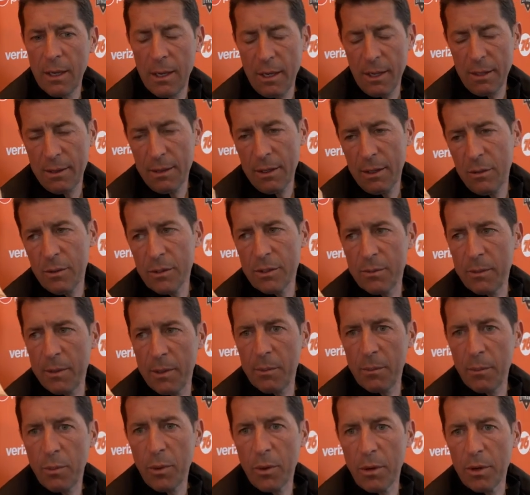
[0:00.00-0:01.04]
I think what's
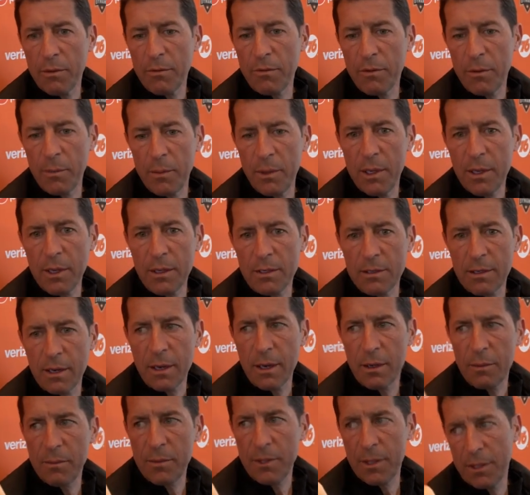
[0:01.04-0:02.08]
been important for me is that
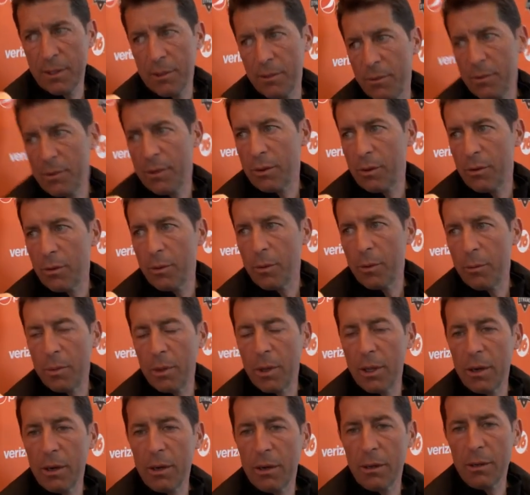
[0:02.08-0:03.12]
I'm dealing with a group of
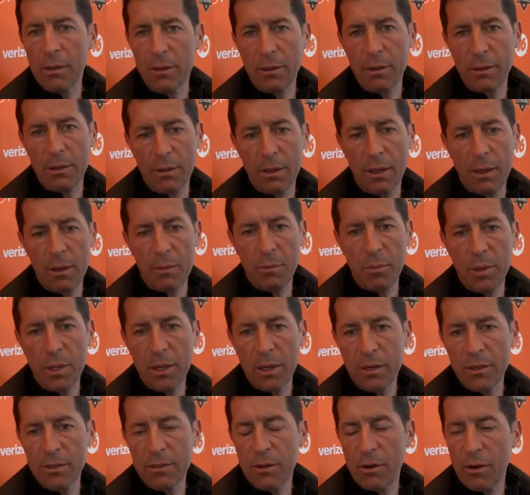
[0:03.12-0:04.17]
players
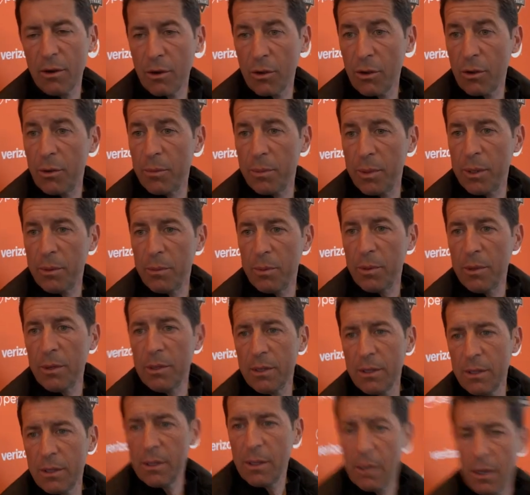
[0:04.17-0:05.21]
that are good
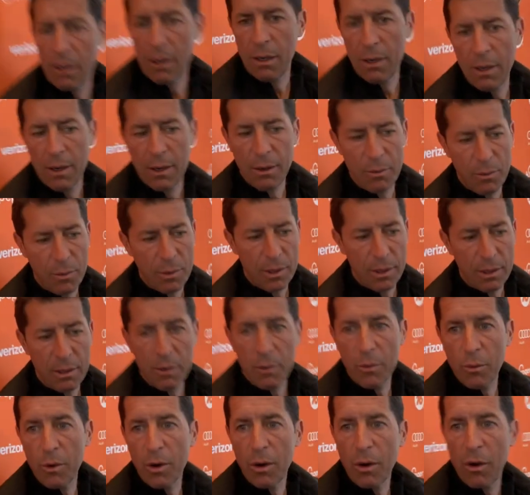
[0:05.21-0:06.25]
people, willing
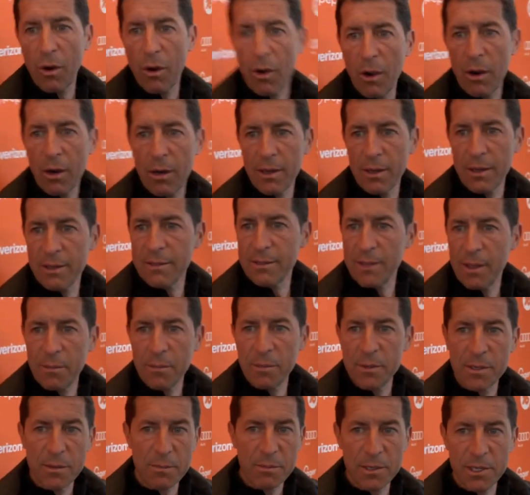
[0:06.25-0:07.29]
to work hard,
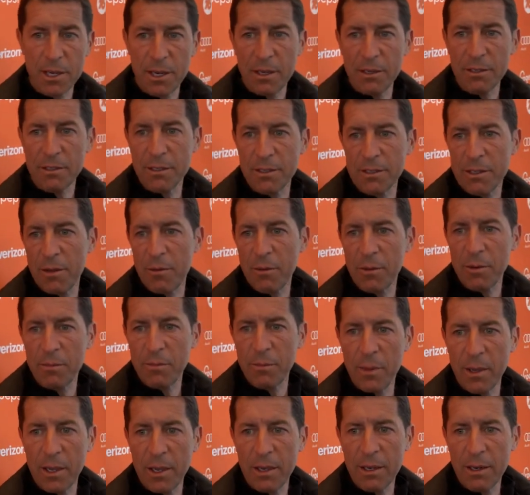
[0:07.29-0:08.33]
accept some changes that
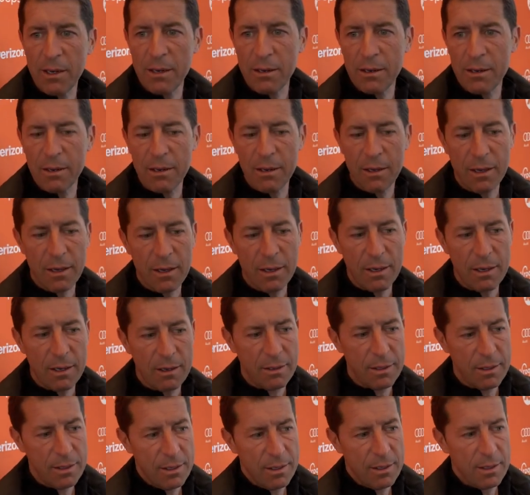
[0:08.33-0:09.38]
we've made, and
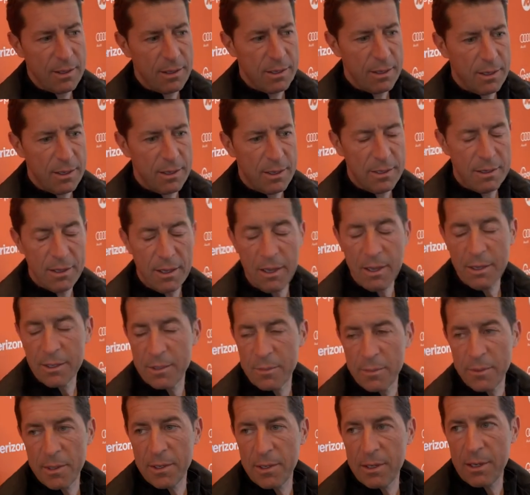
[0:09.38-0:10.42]
yeah,
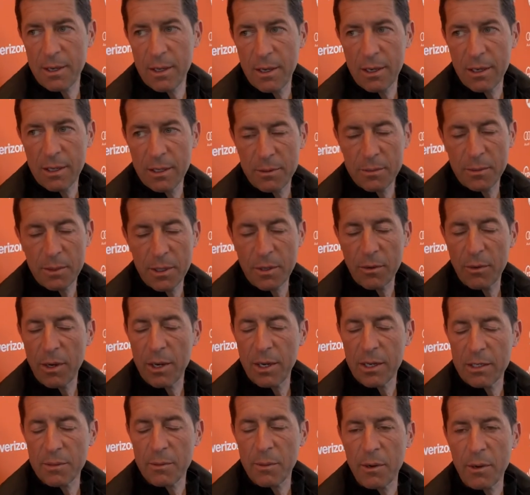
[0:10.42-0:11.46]
it's been a great
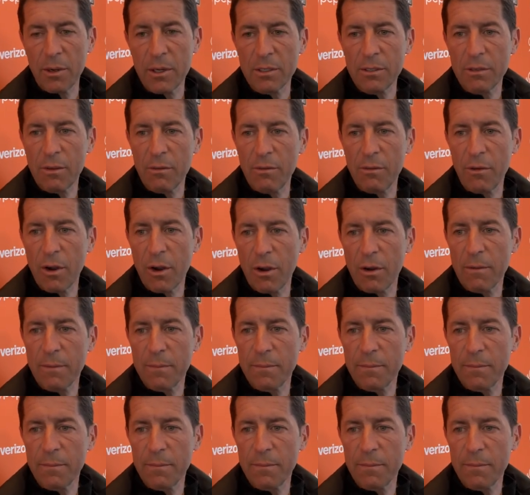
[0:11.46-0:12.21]
experience so far.